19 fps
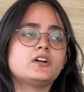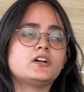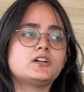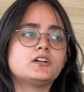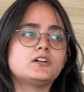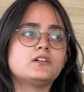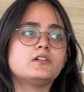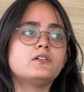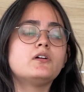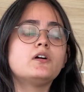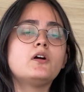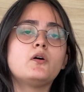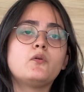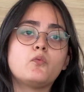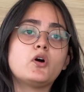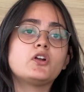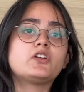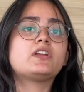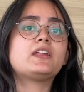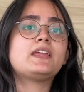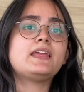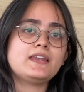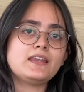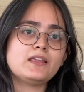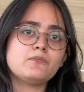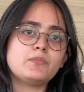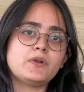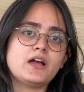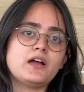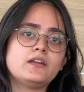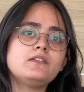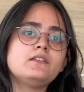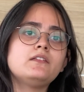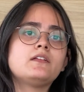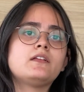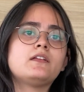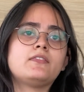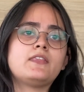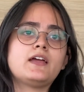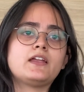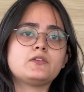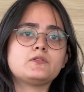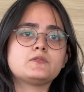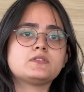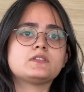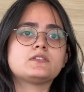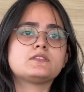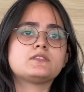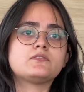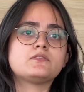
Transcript: a water heating plant that uses